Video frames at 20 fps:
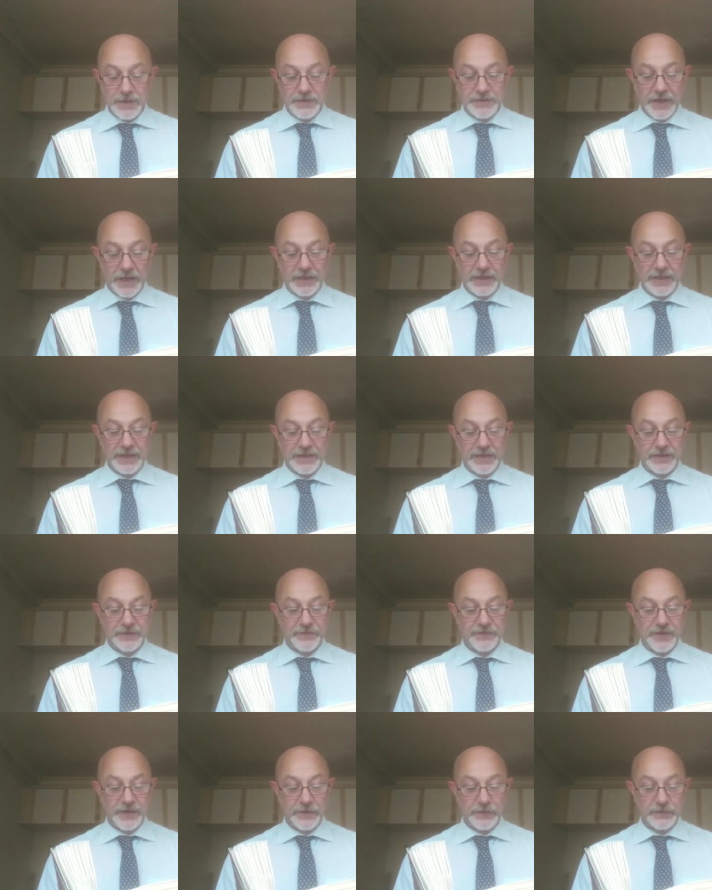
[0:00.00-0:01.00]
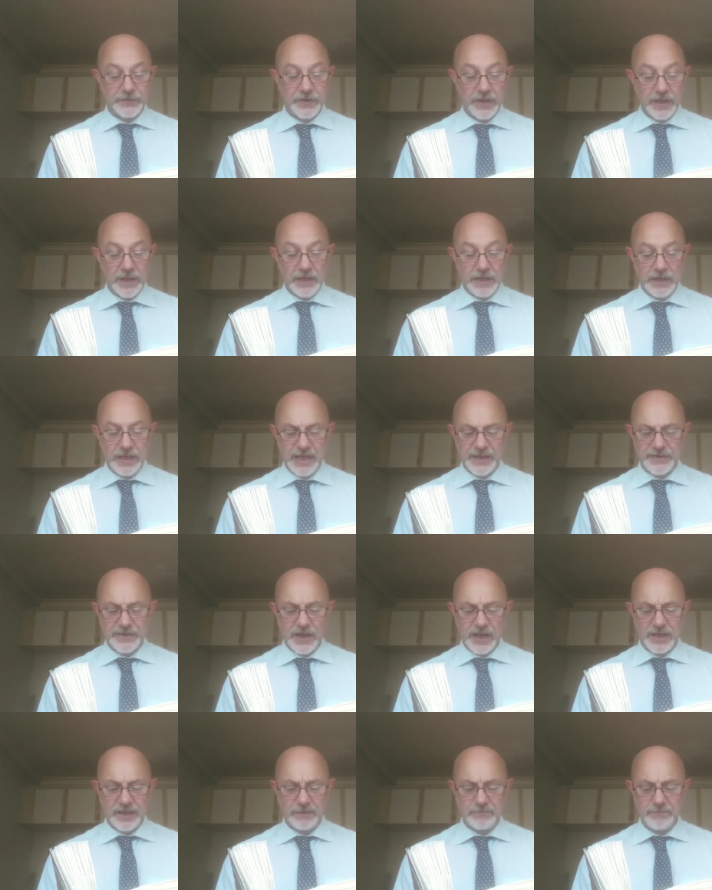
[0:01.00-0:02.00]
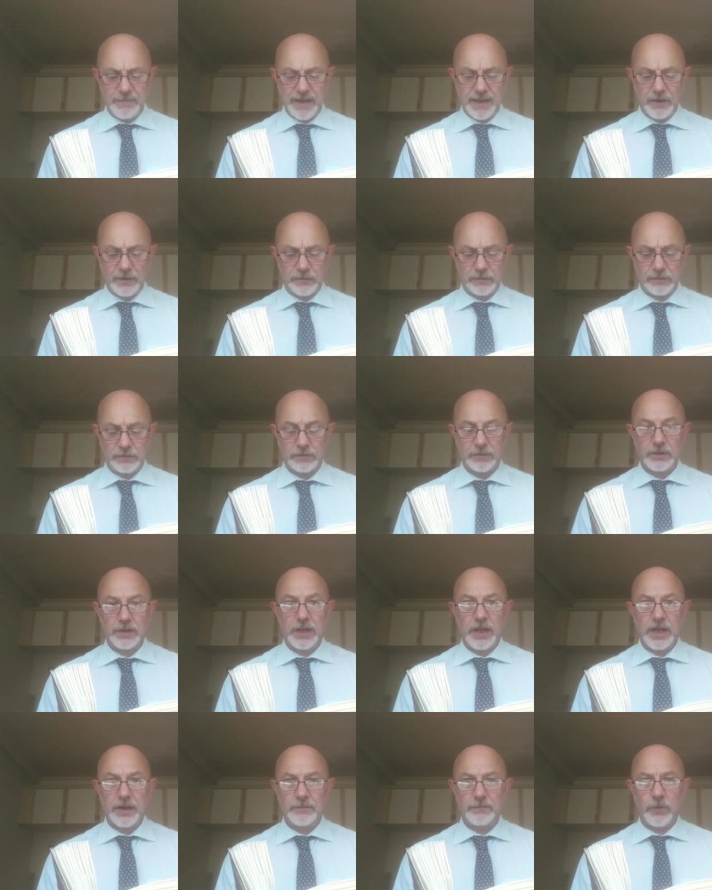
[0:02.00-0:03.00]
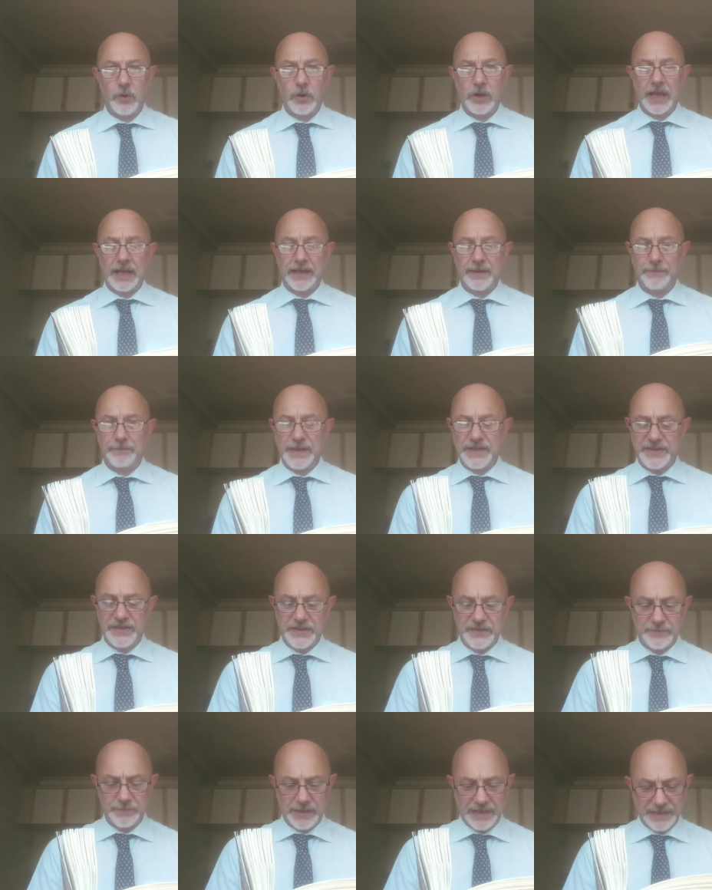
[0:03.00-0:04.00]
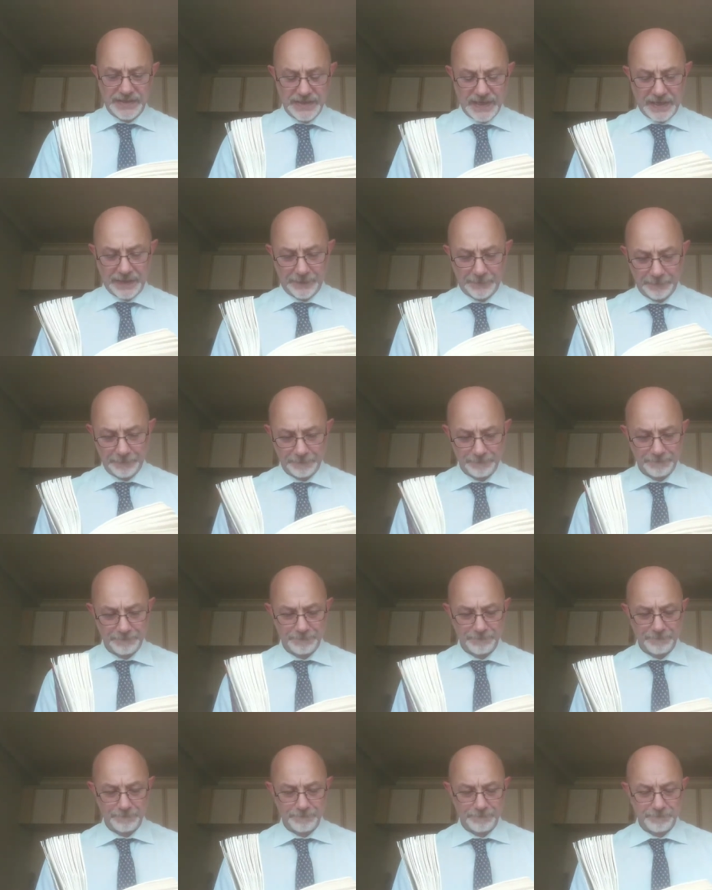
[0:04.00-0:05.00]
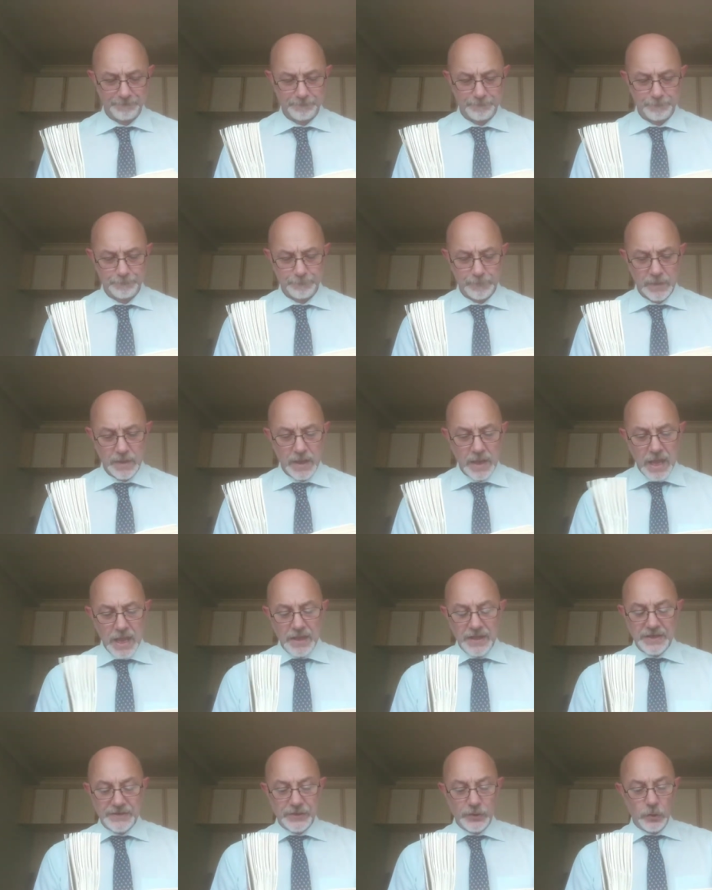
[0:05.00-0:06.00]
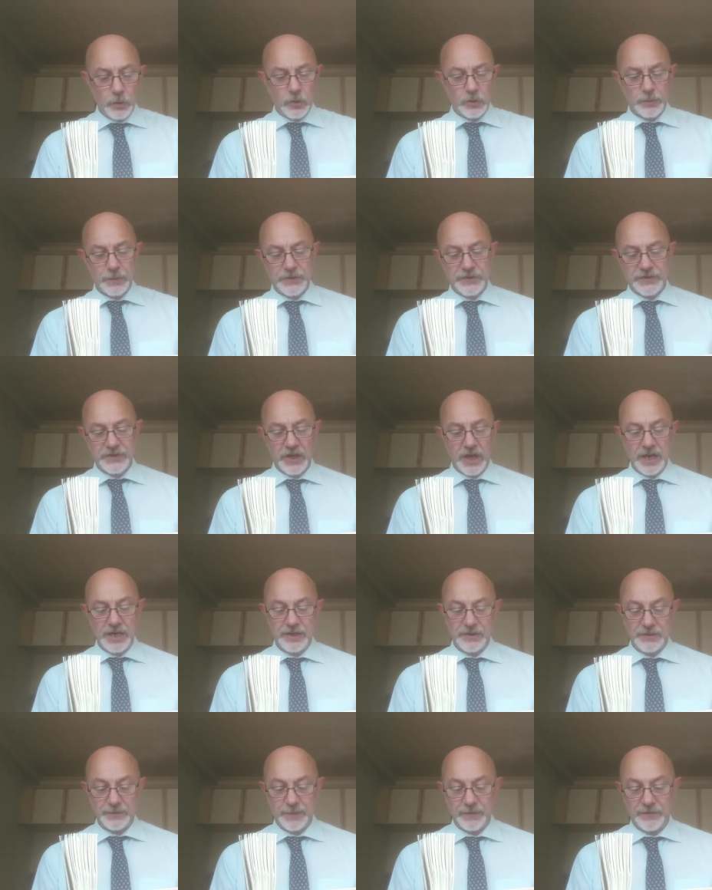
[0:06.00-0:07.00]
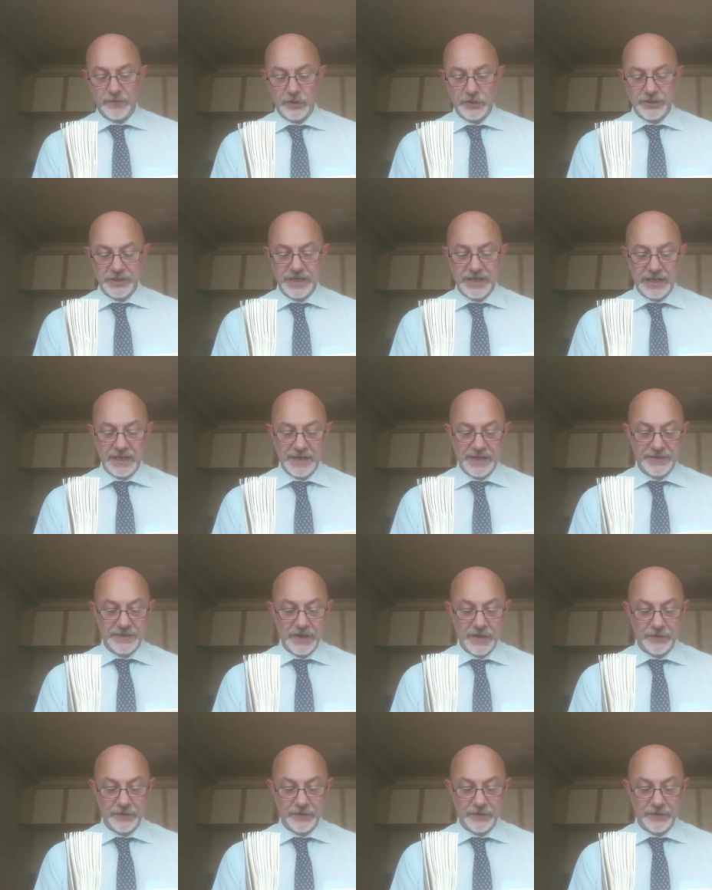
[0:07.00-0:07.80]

Suddenly, this feels less like a meal and more like a business meeting. There's an awkward silence before she clears